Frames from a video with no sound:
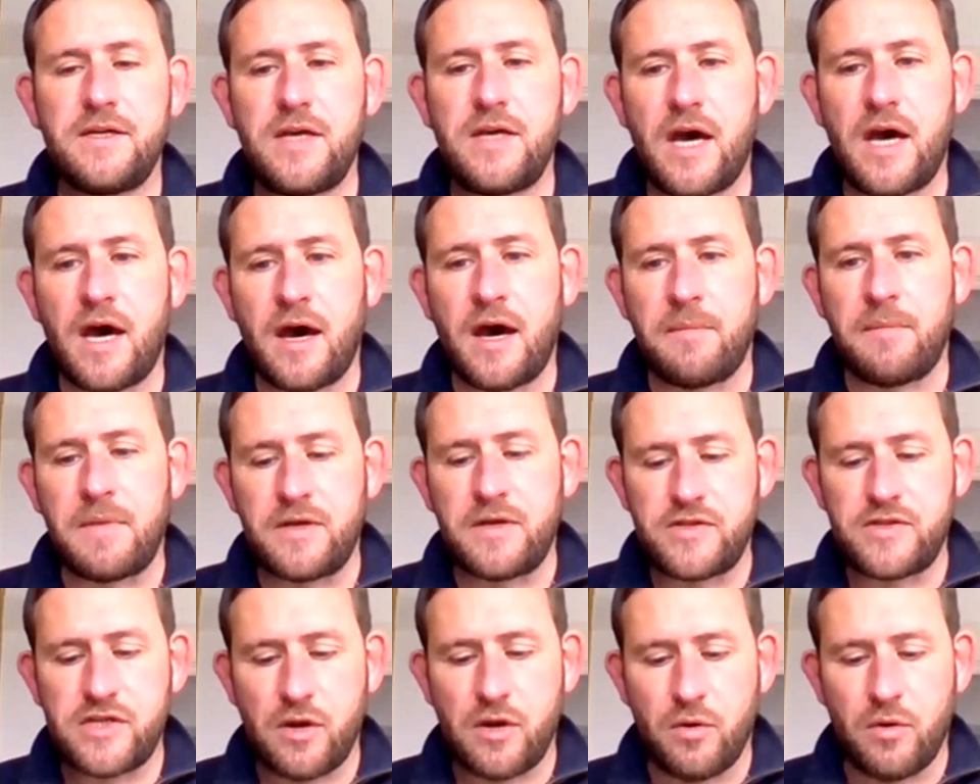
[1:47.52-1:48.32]

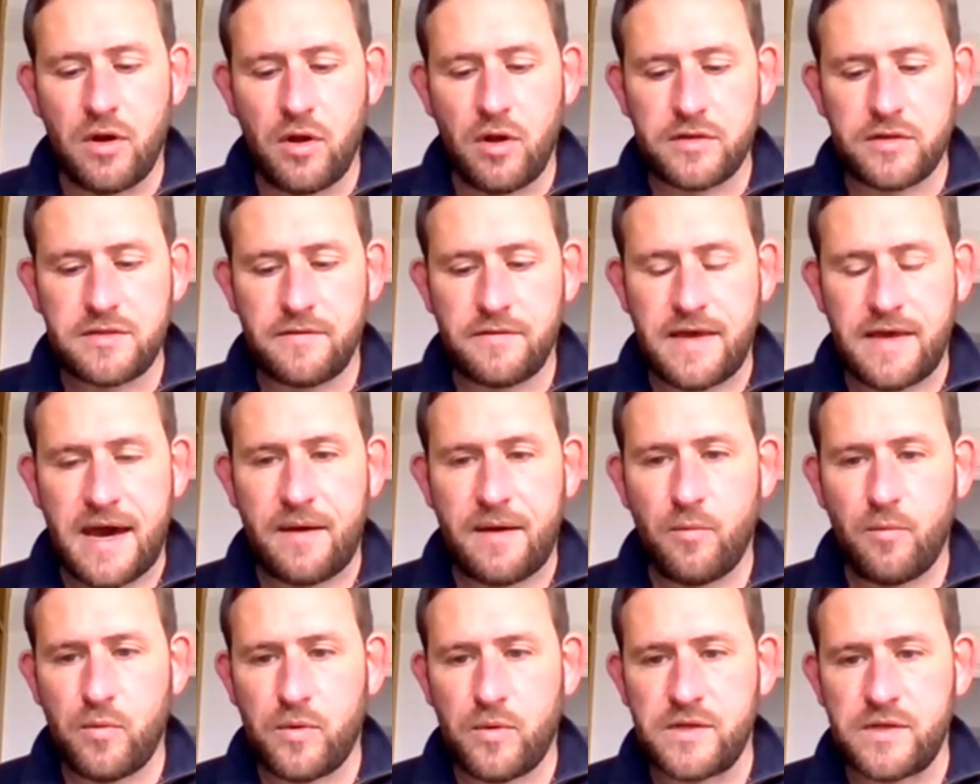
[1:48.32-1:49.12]
So a lot of
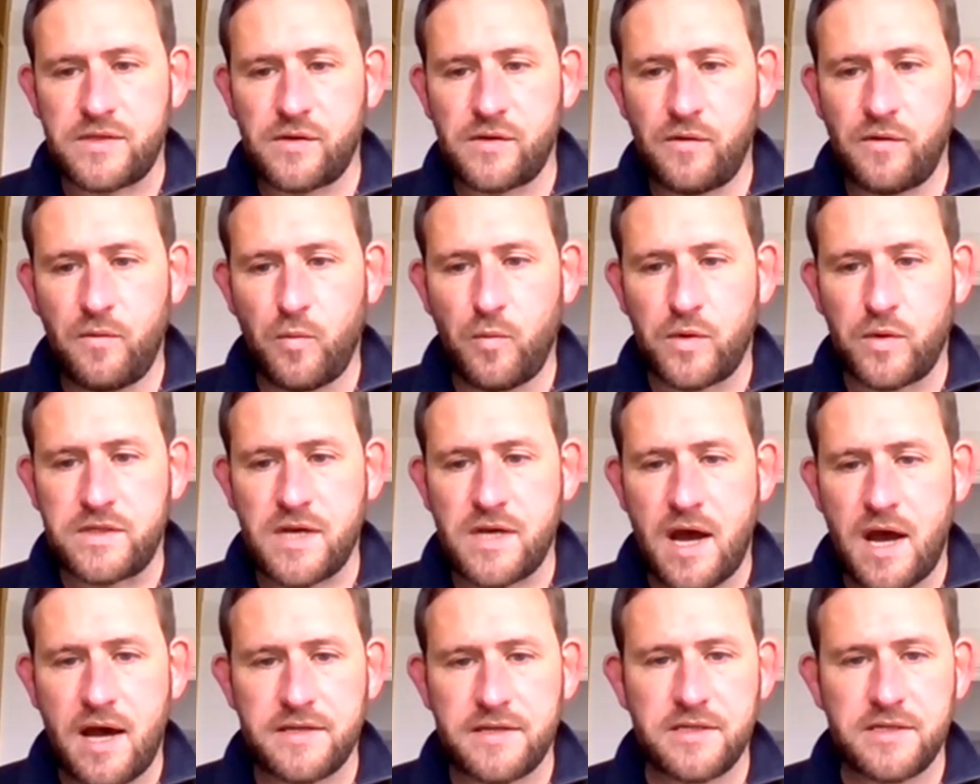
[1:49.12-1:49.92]
that was
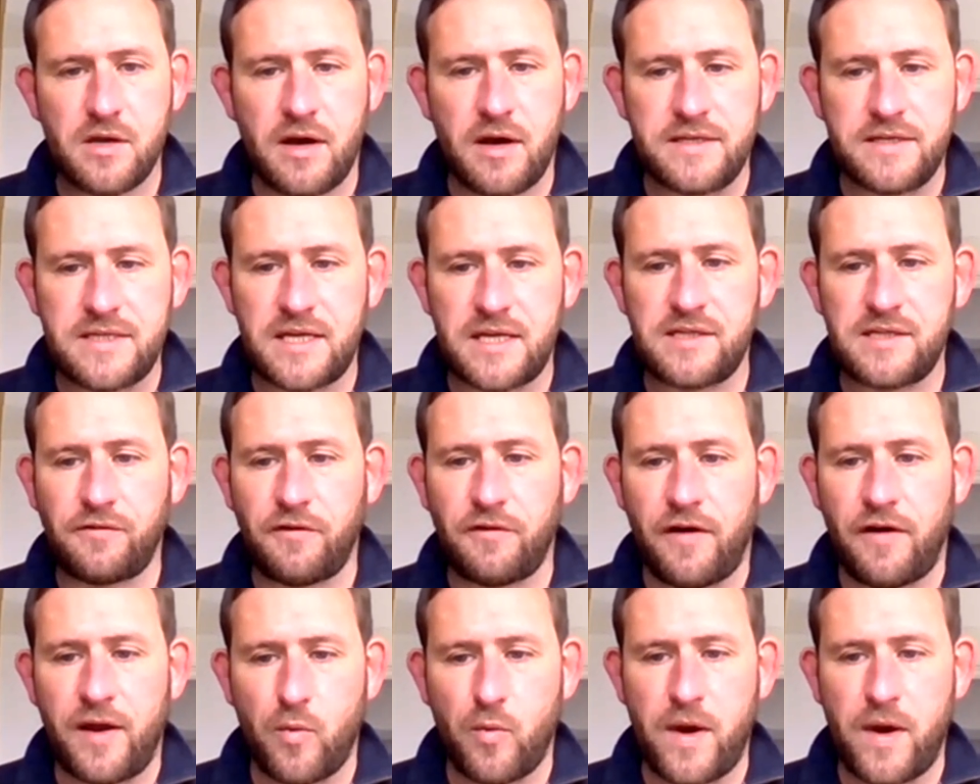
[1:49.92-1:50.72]
us
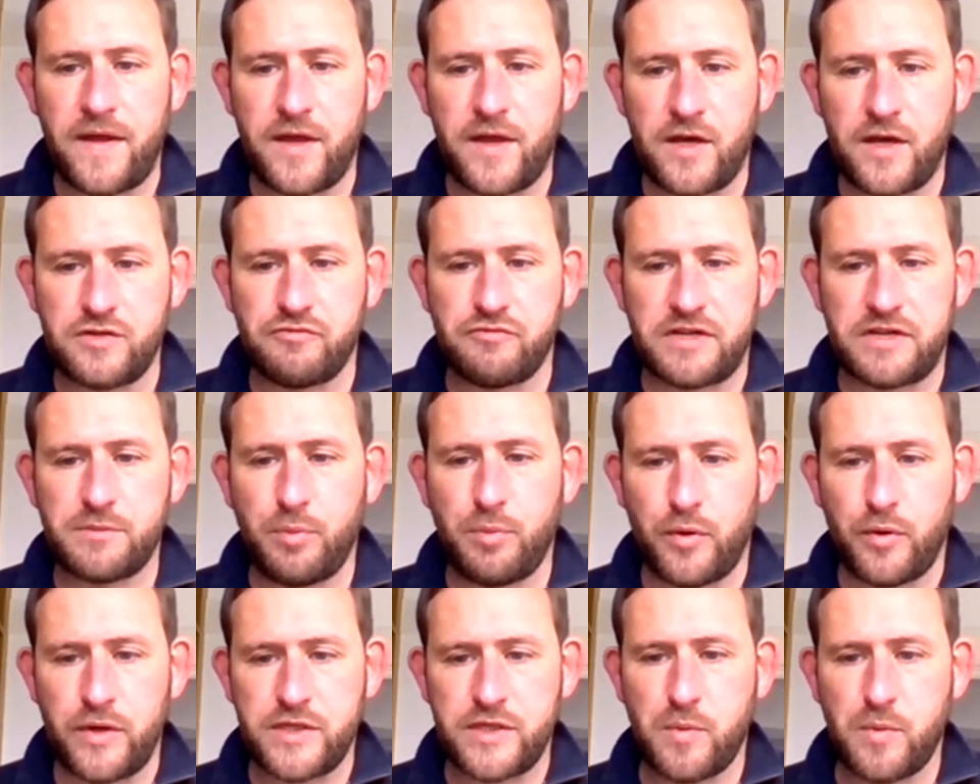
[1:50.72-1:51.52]
identifying where those risk
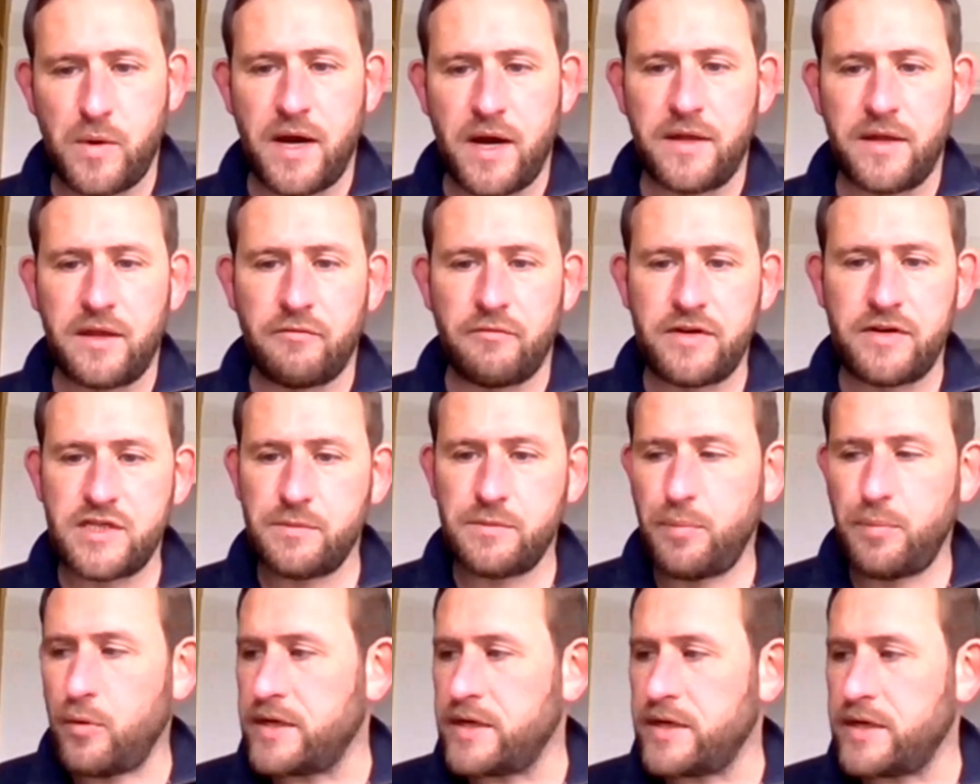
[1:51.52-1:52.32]
points were, and the
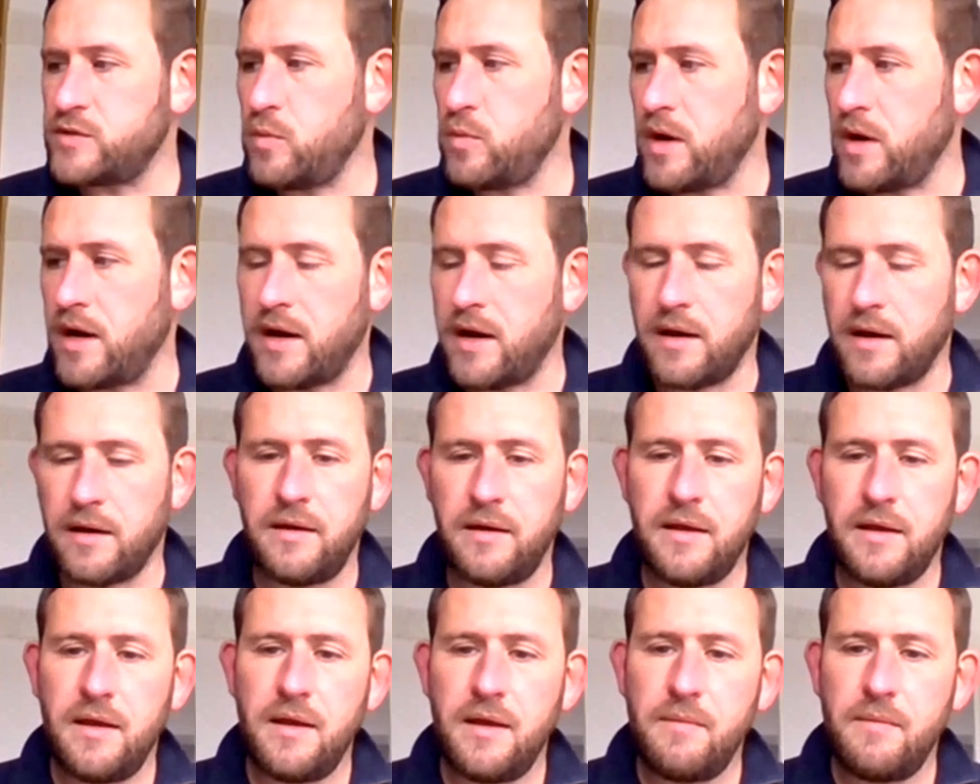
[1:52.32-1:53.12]
risk points were
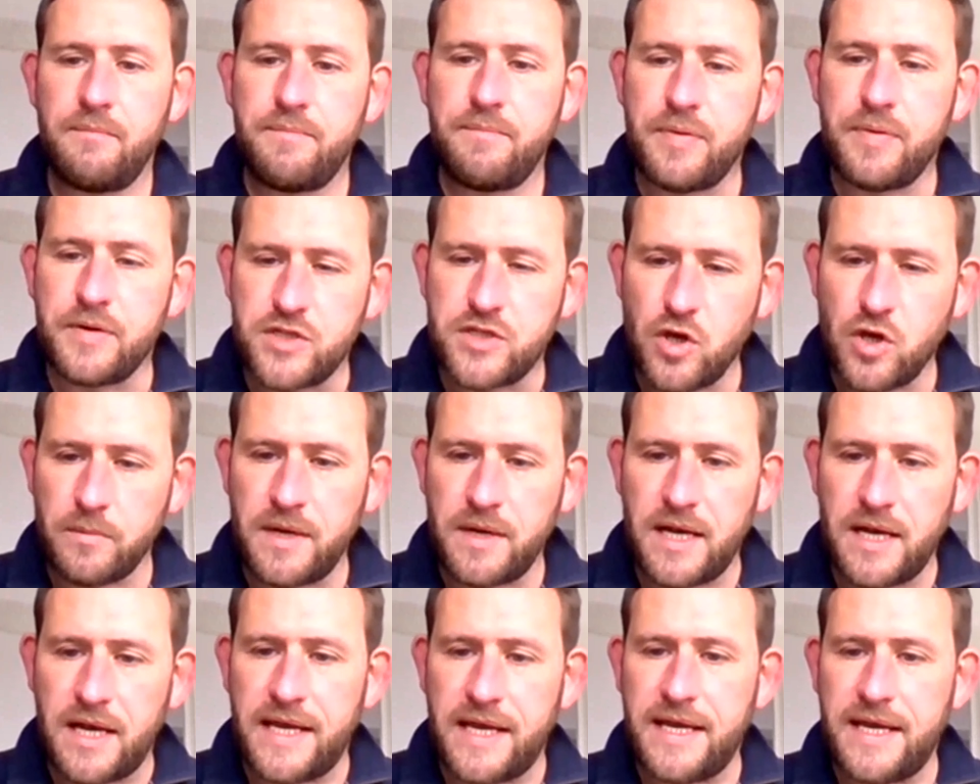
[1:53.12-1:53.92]

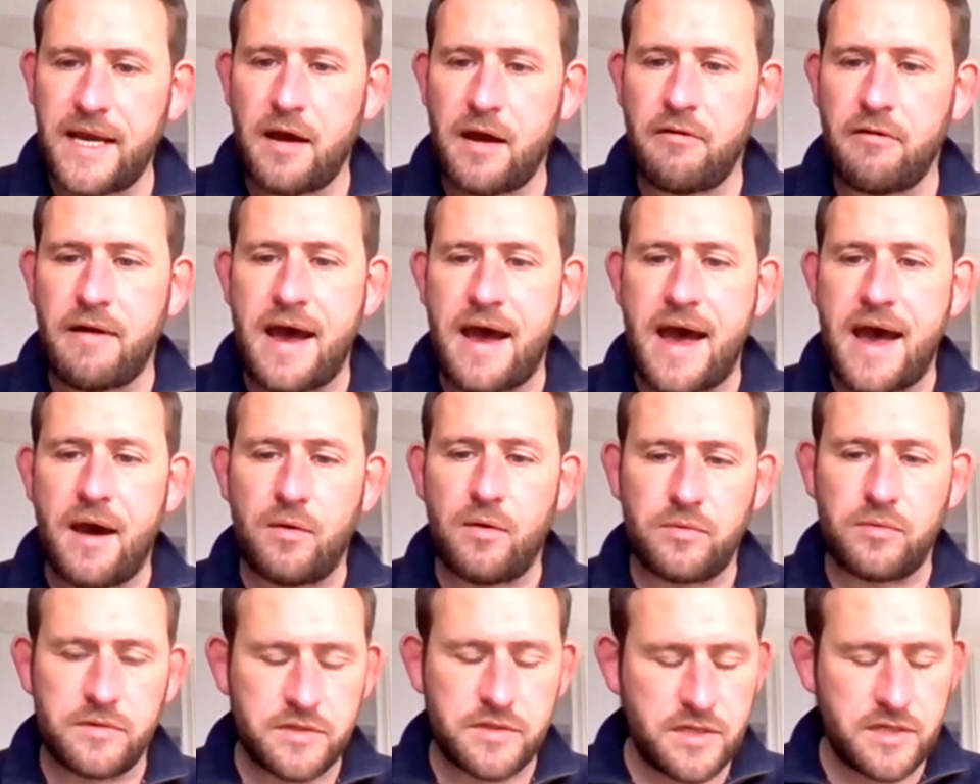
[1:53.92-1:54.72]
predominantly
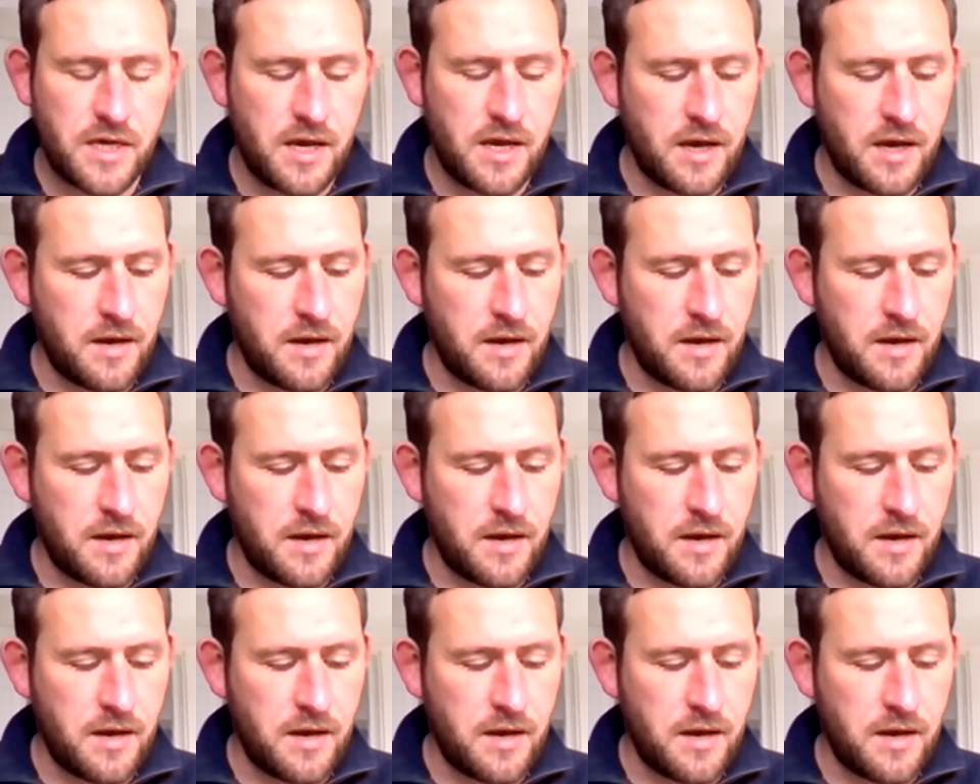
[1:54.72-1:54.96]
around